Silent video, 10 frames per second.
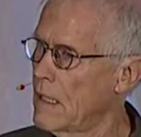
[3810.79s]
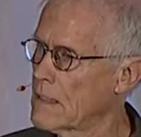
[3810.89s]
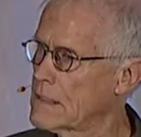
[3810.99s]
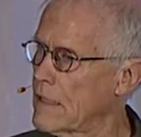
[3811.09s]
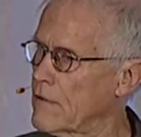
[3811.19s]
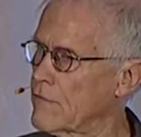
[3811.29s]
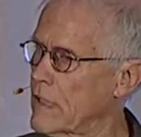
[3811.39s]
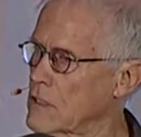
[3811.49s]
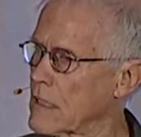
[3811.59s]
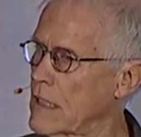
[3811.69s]
a center for
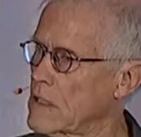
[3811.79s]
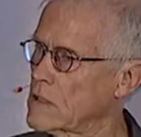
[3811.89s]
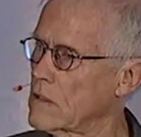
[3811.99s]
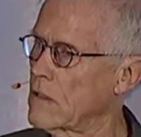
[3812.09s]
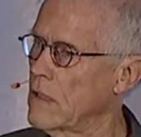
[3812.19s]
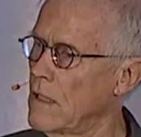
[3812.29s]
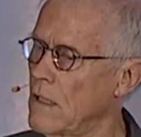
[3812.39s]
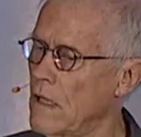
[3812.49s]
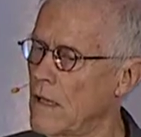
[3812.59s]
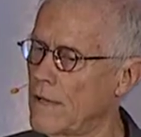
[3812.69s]
education.
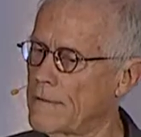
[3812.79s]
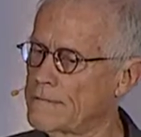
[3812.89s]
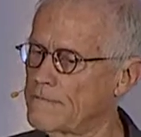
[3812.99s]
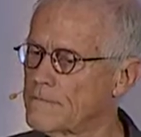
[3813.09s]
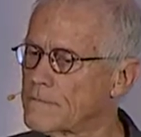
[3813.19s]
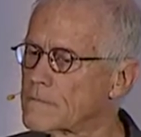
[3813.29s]
Um,